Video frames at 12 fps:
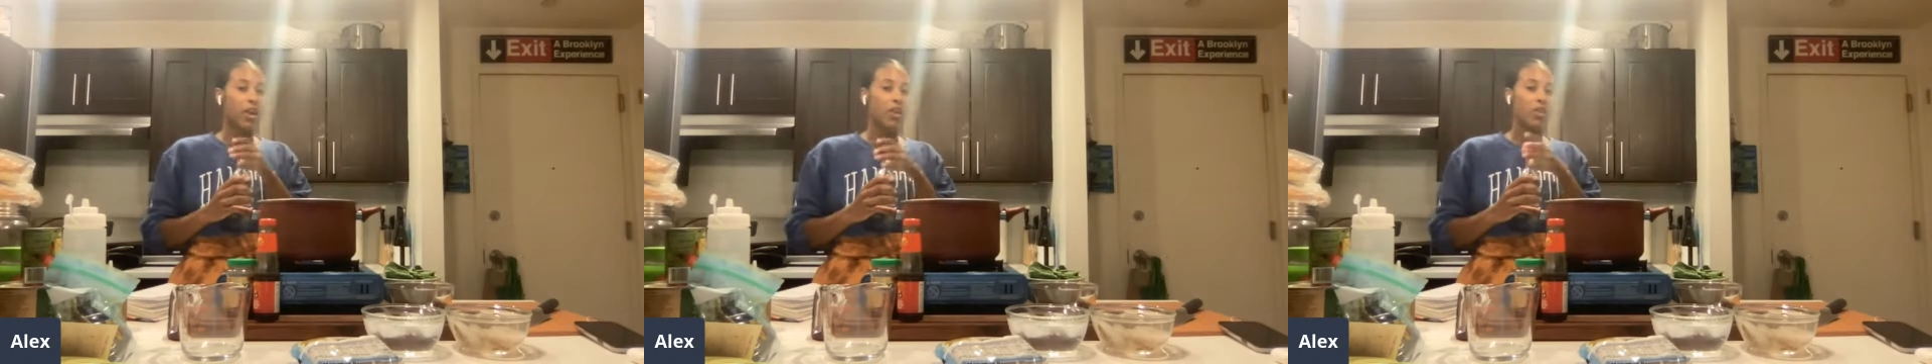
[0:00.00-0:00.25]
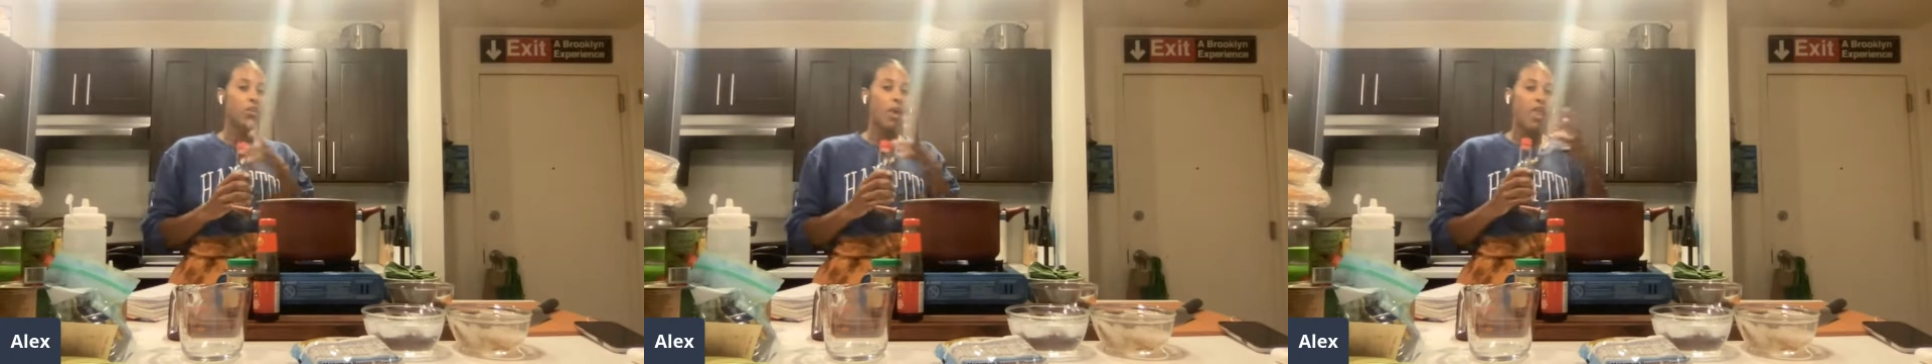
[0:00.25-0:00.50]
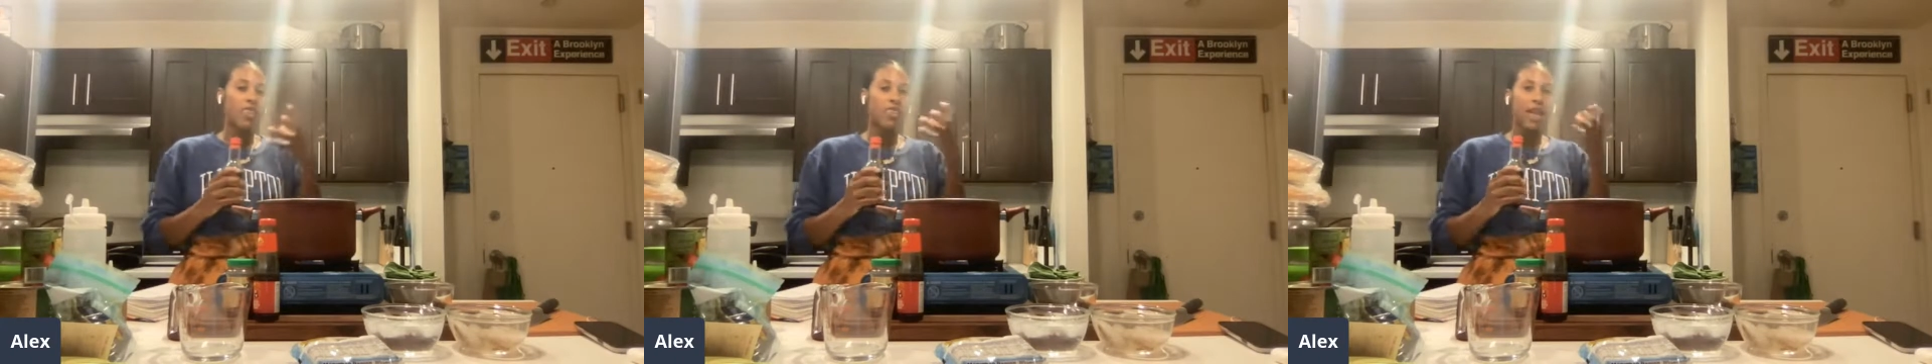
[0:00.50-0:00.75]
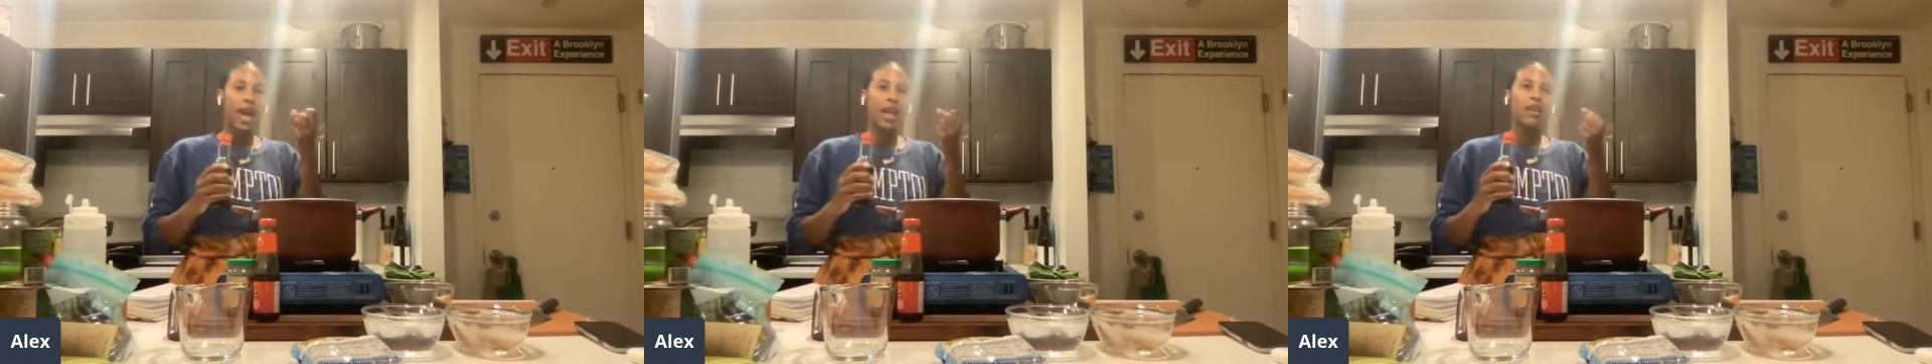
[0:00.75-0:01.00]
You want
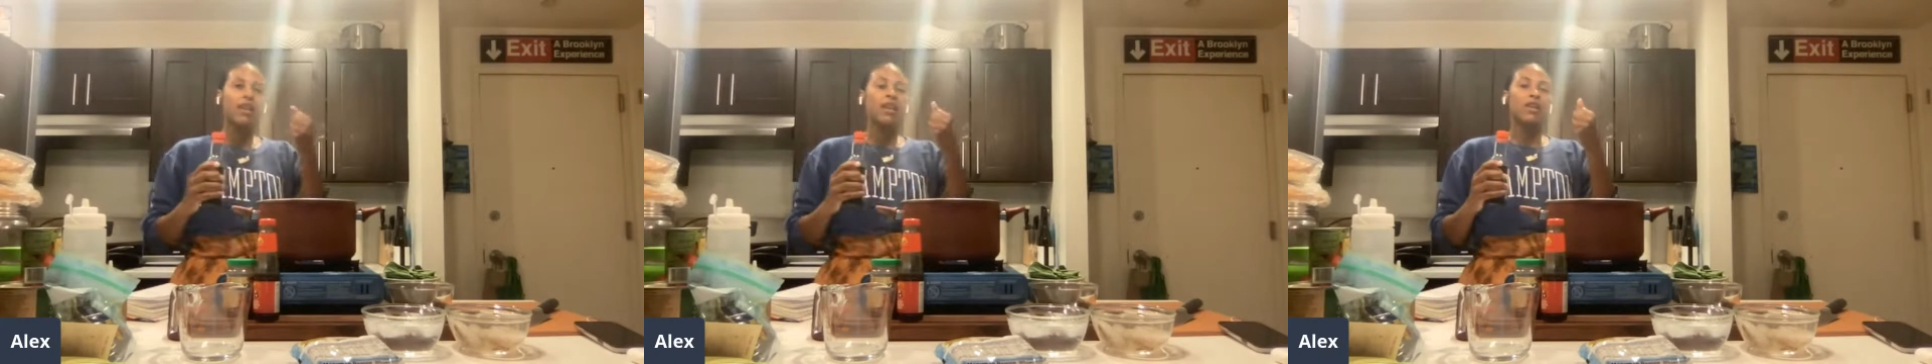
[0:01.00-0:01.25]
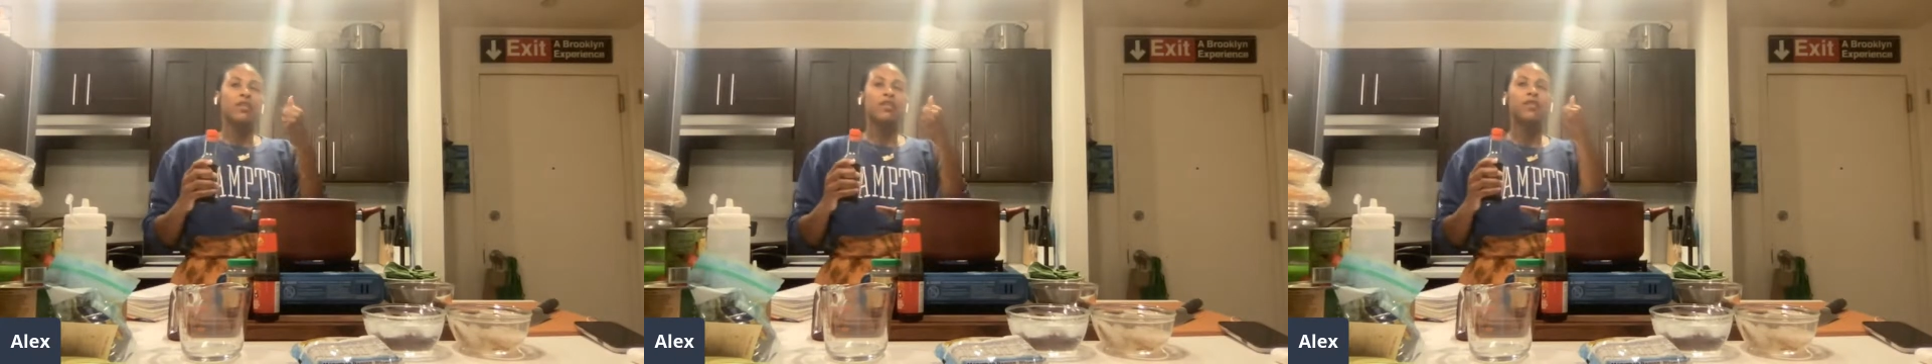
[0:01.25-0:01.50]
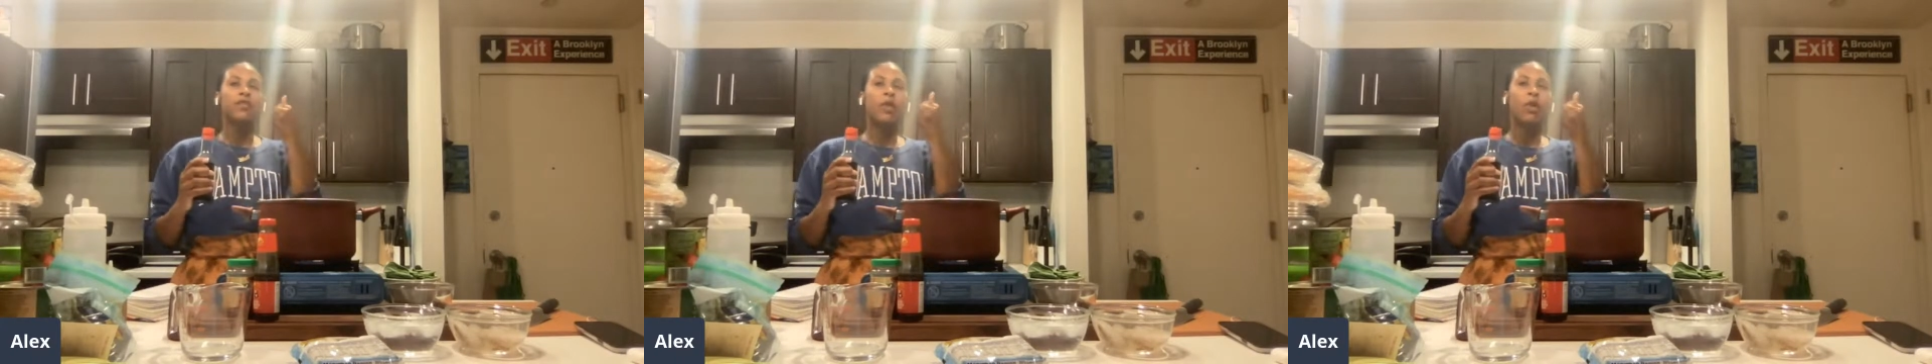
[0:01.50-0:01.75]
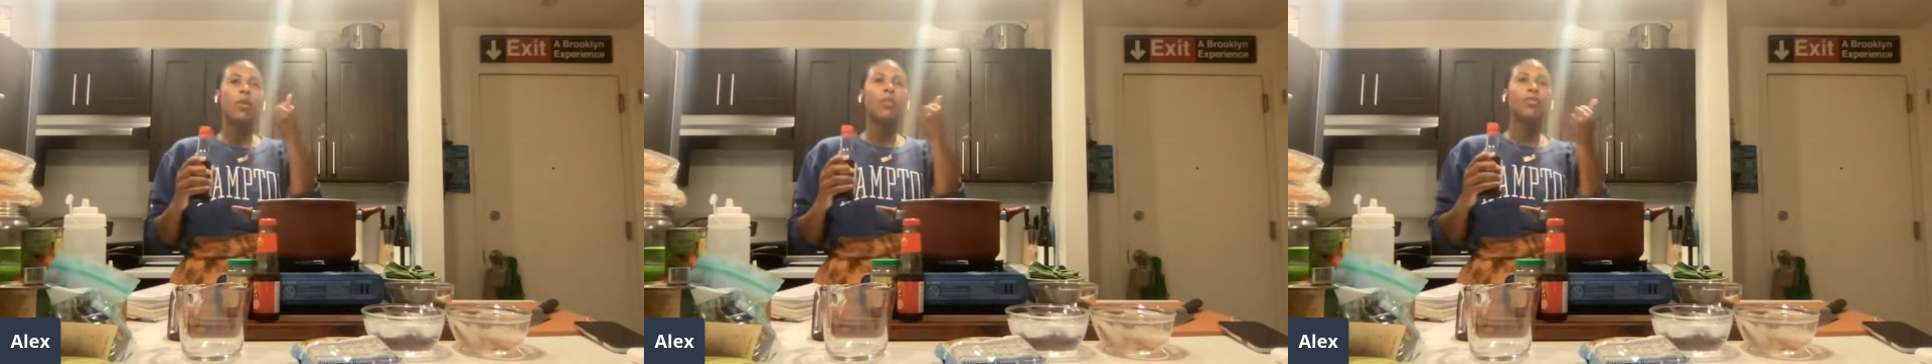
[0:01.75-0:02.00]
that
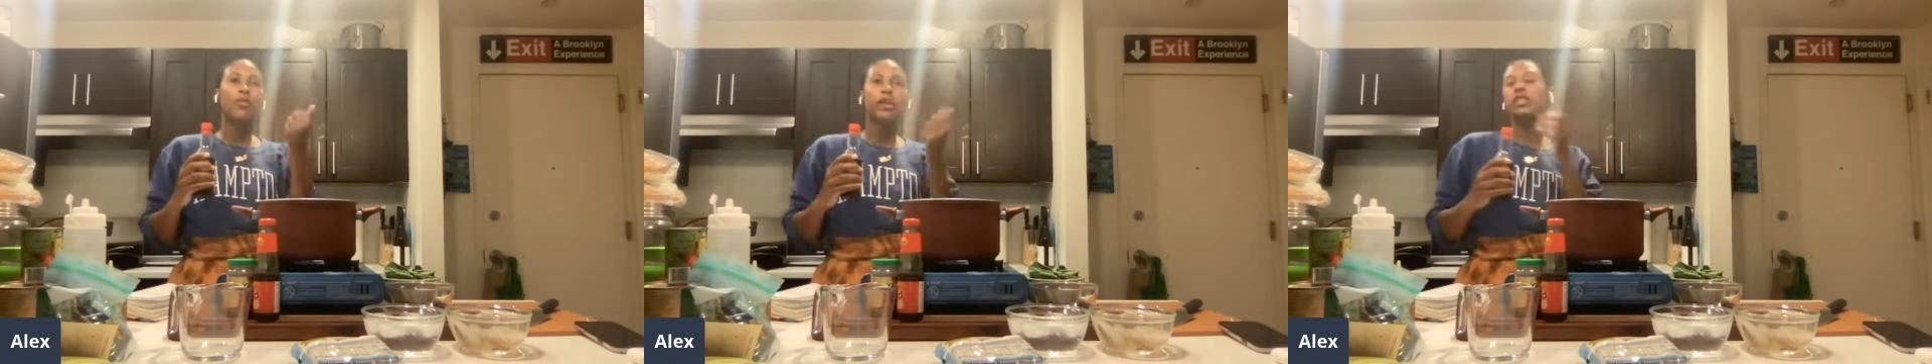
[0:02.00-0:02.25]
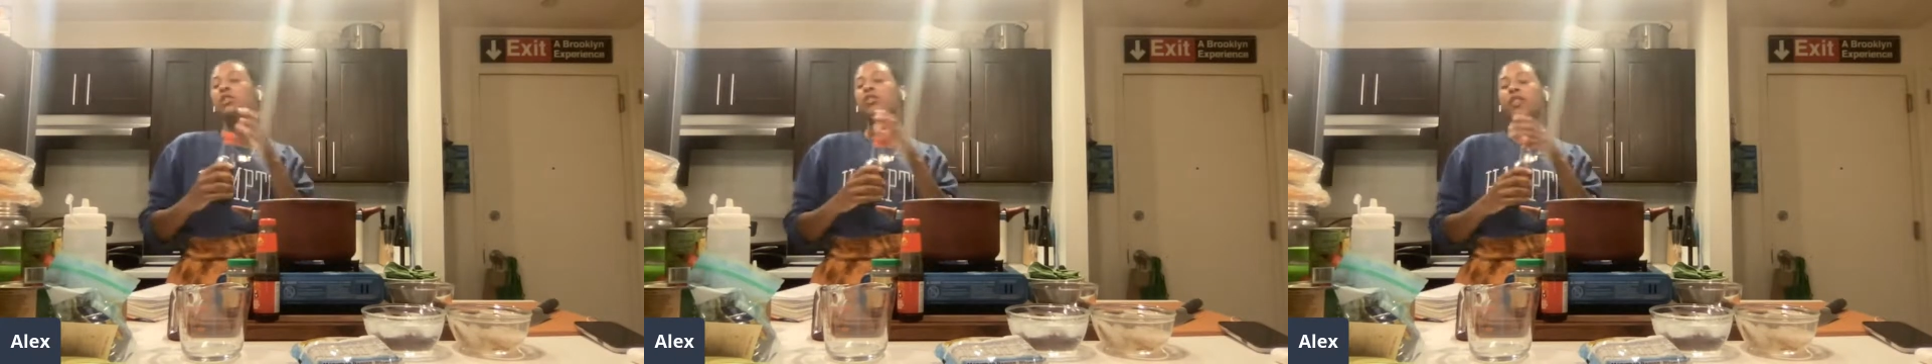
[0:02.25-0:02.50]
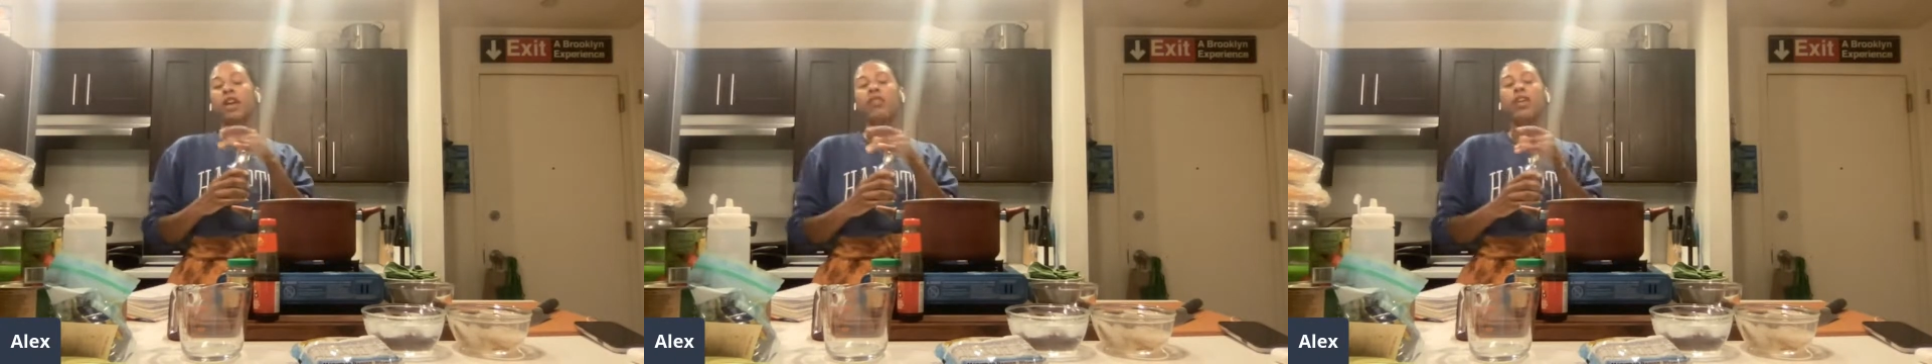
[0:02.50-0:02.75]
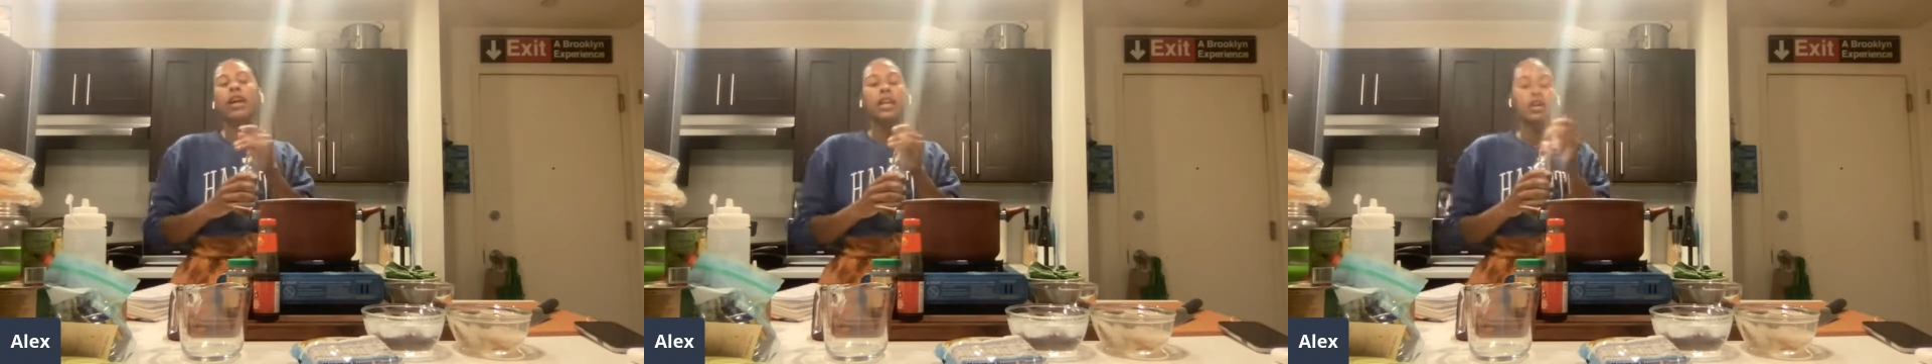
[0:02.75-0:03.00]
full, rich
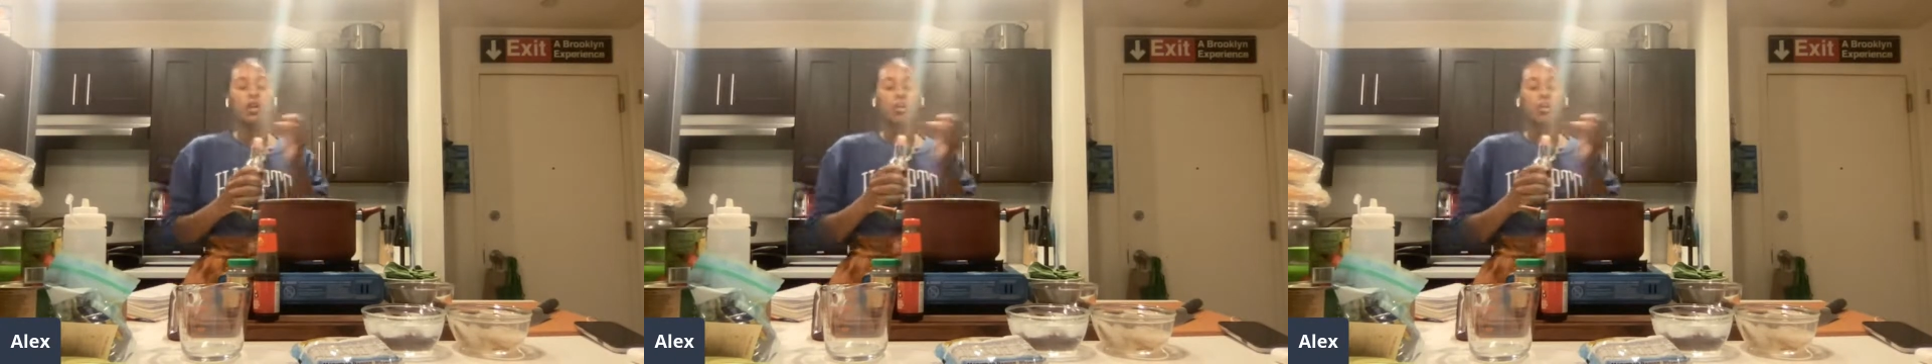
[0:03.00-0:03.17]
flavor in